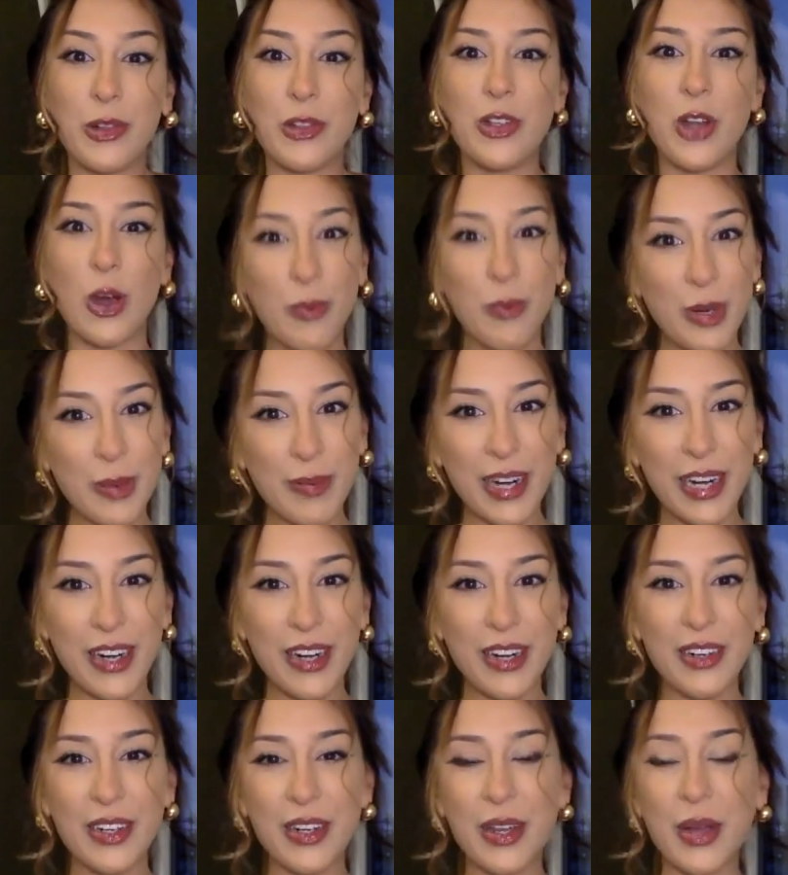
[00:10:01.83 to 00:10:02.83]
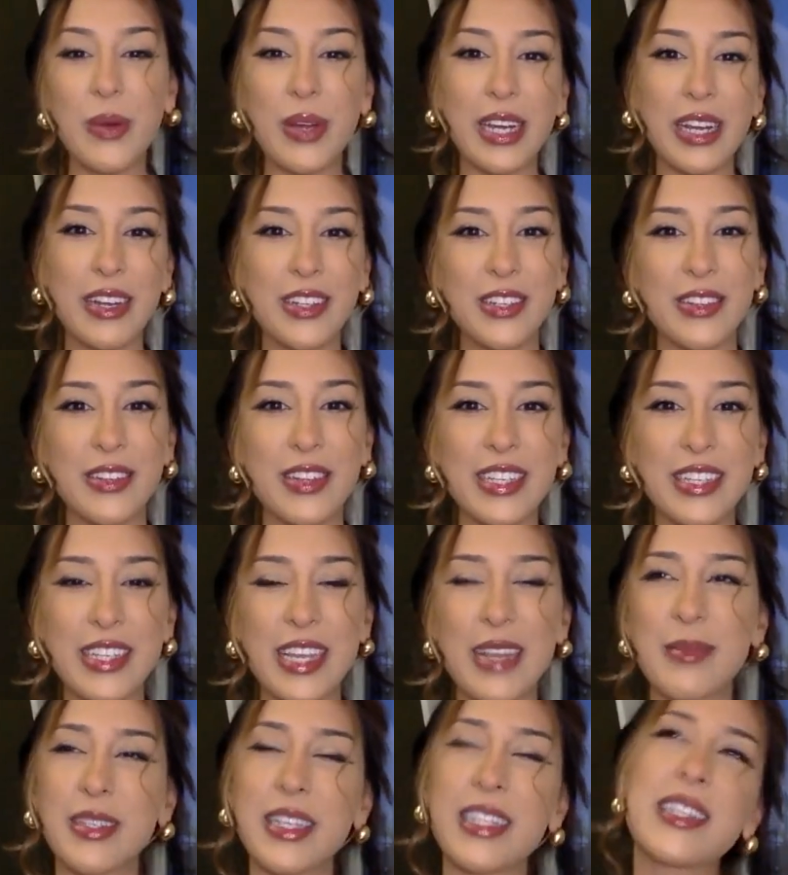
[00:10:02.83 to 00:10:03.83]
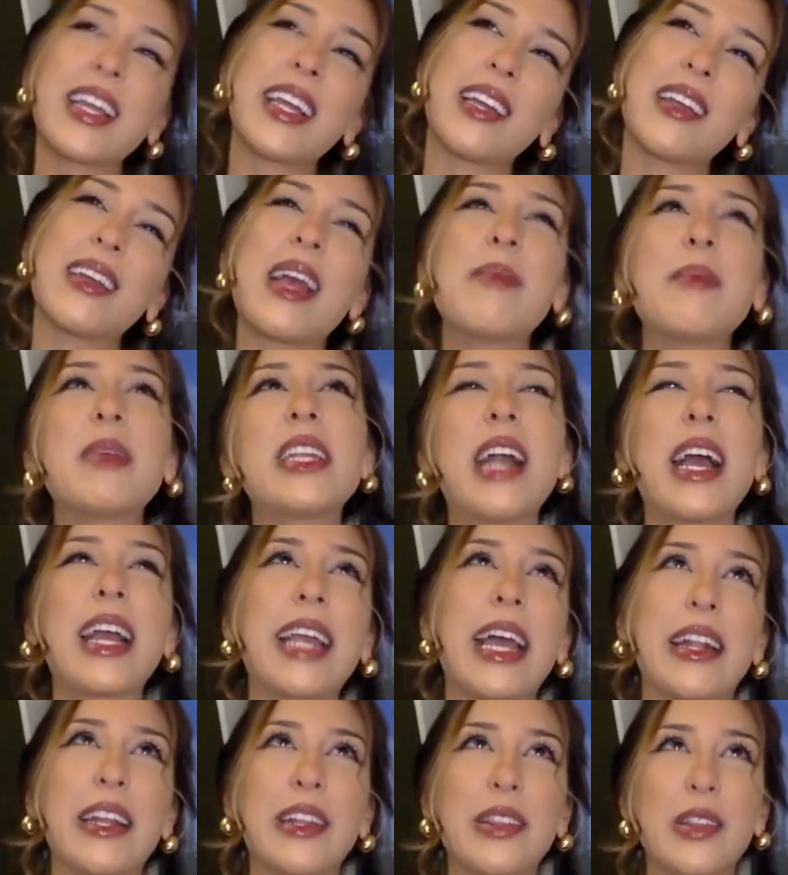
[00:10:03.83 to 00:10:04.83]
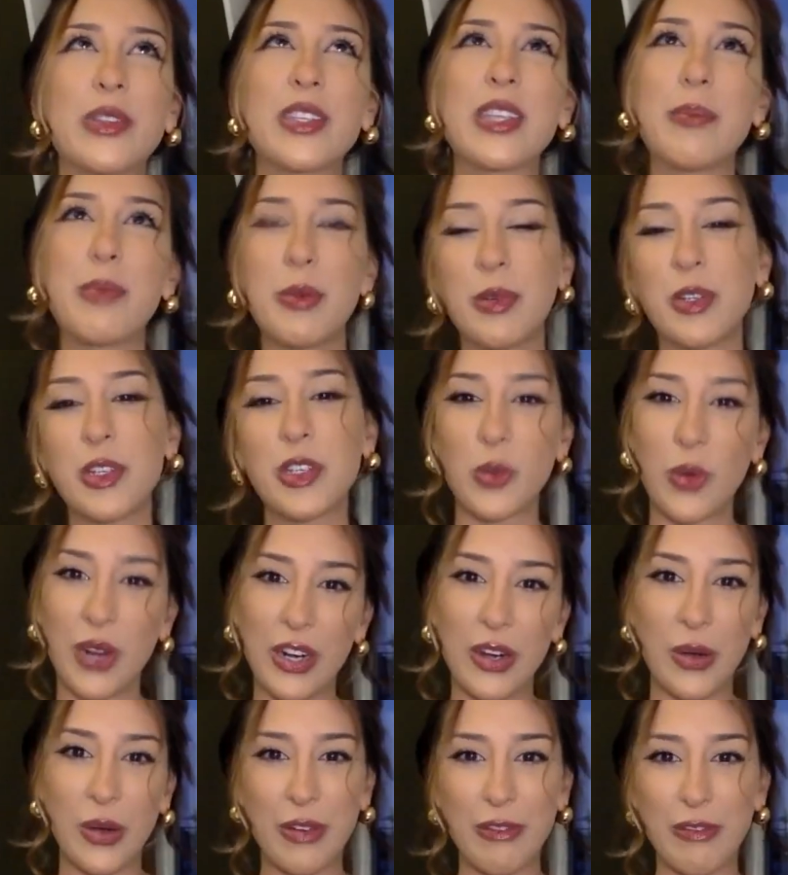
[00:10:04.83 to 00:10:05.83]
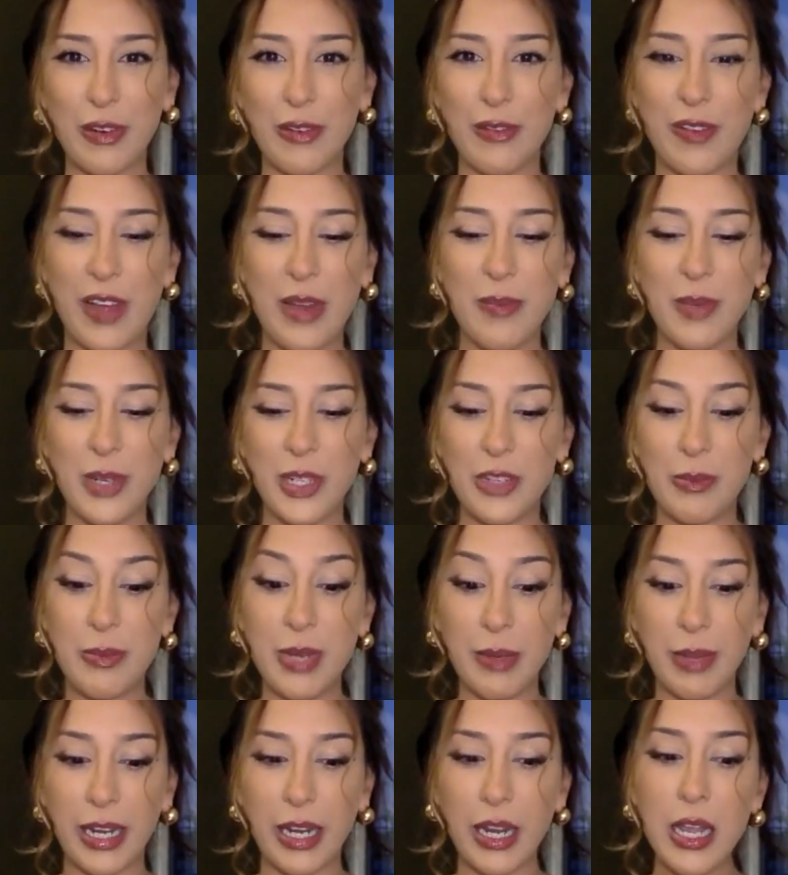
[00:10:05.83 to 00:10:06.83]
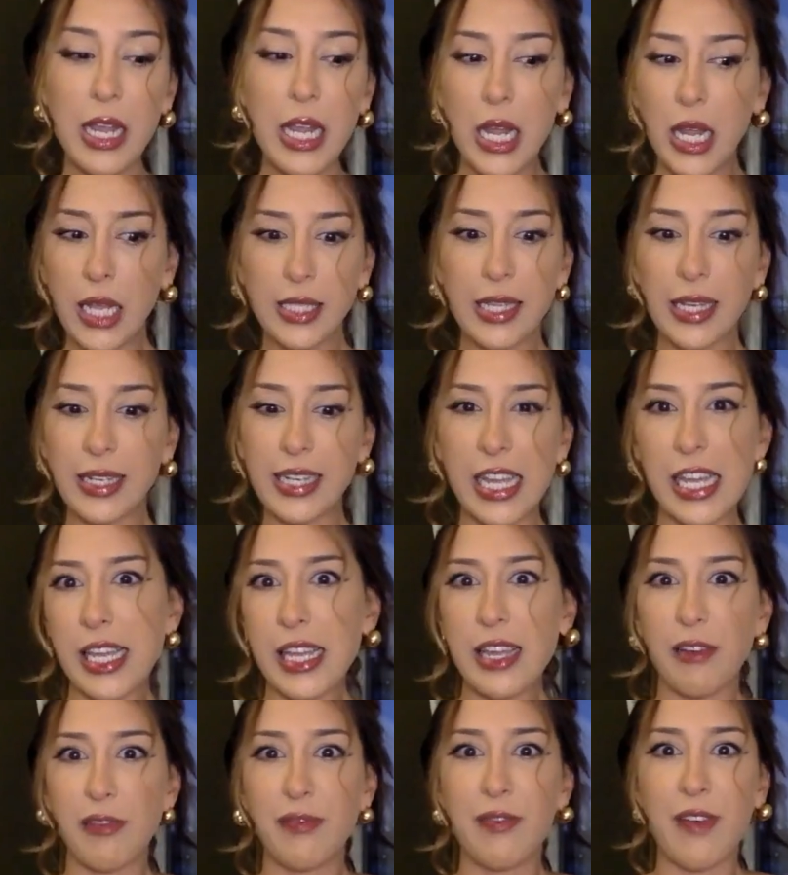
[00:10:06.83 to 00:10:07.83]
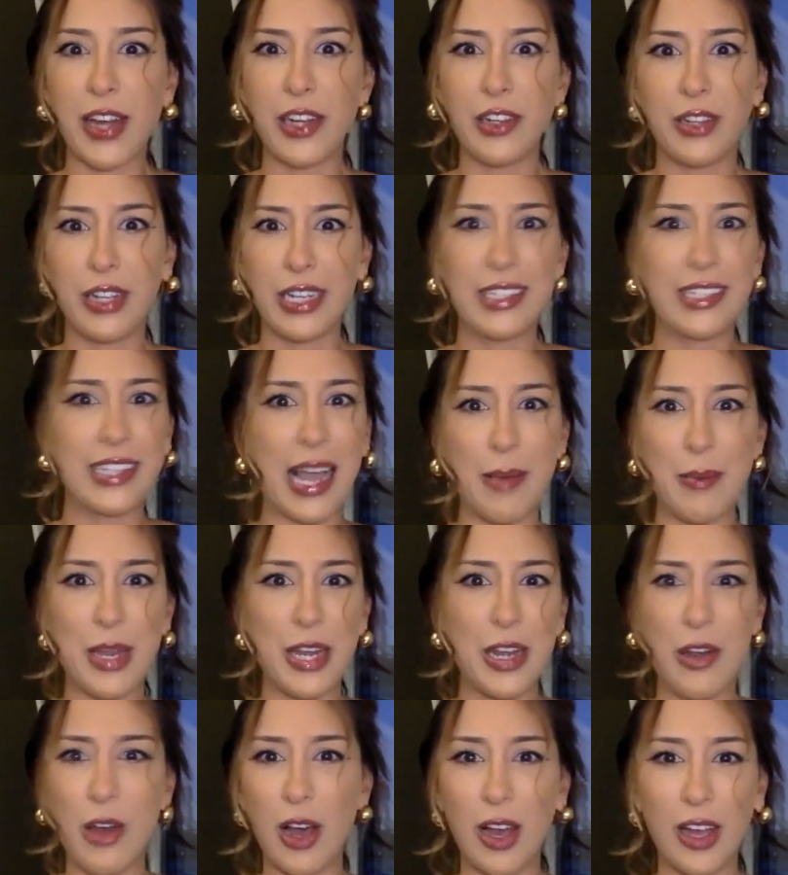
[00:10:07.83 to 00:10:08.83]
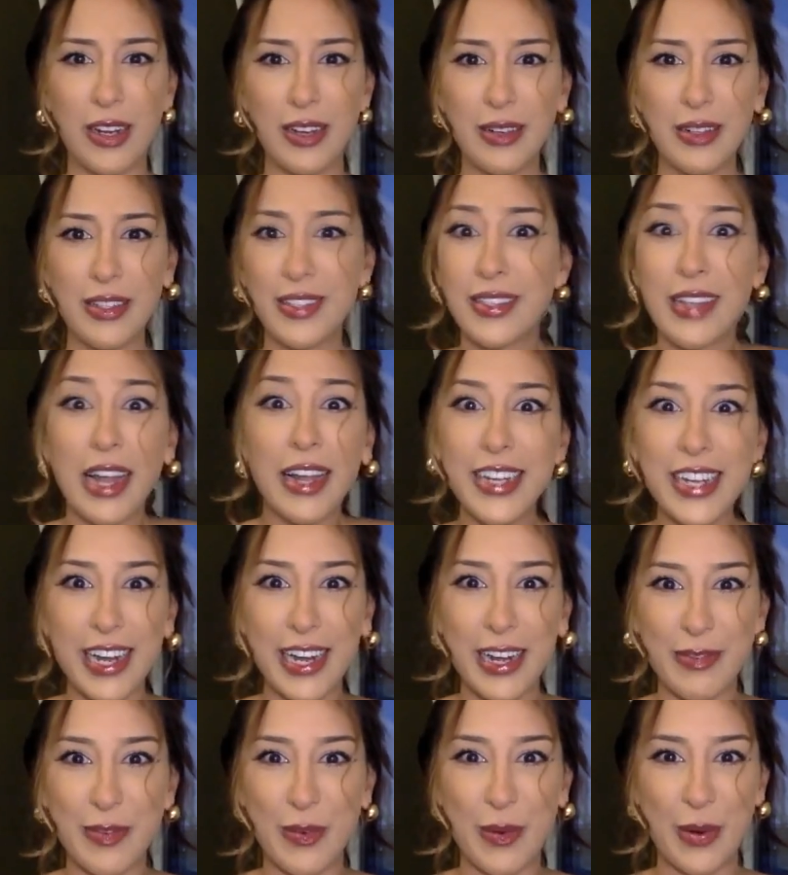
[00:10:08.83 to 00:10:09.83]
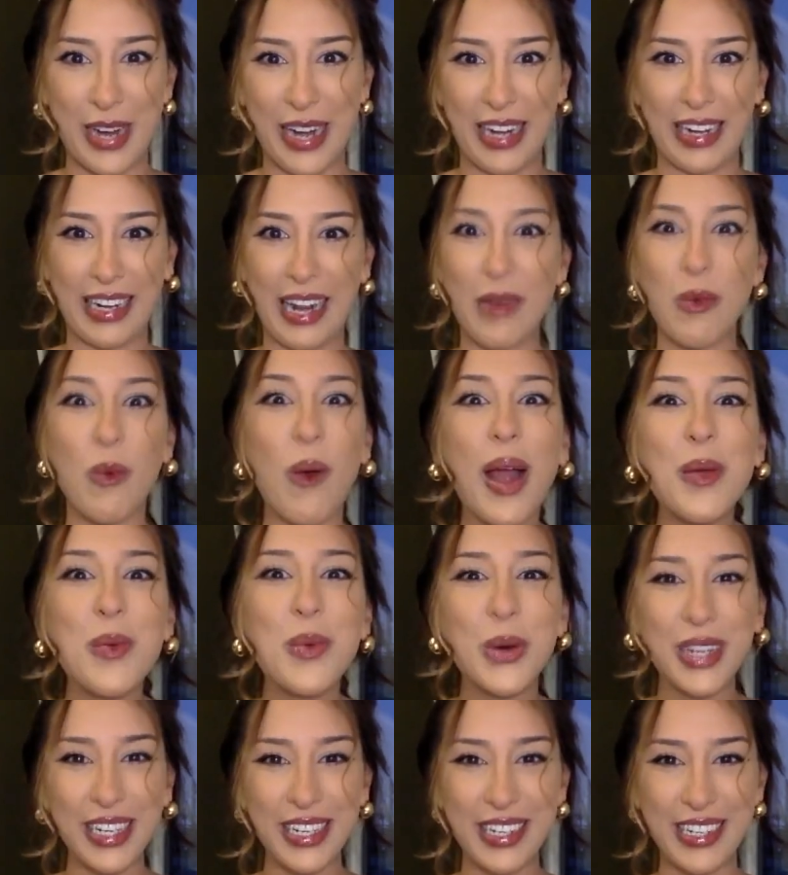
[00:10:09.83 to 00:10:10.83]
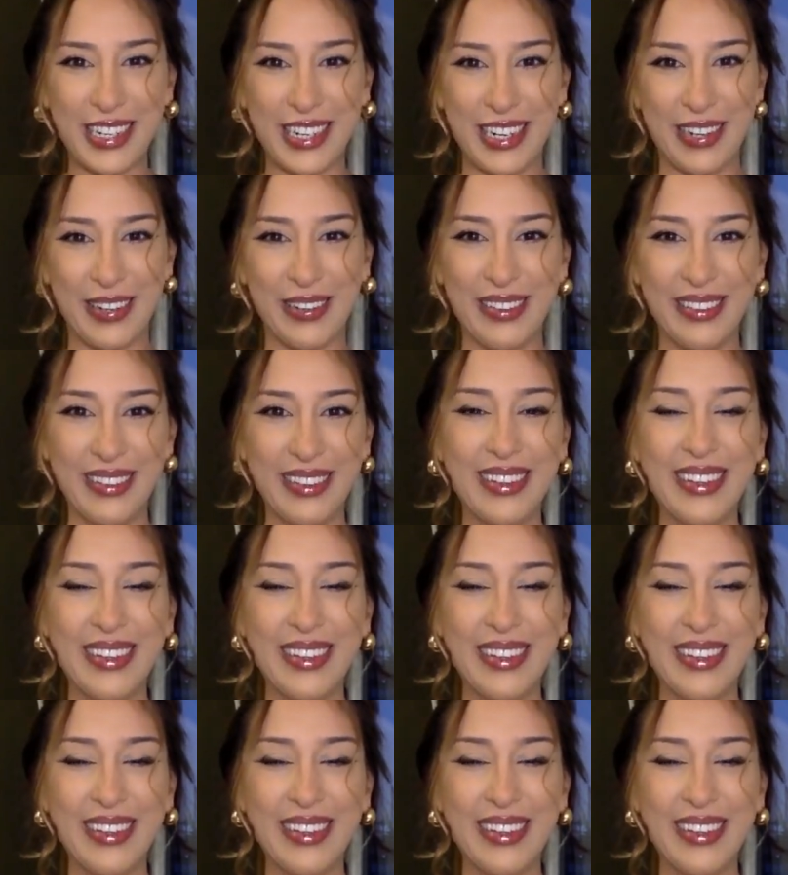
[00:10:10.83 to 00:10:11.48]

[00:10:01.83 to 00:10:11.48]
don't prepare going into these games because I mean, I get it. Though some people just want to go in for fun, but to me, I'm like, it's like taking a final exam and not studying for it. Like, why wouldn't you?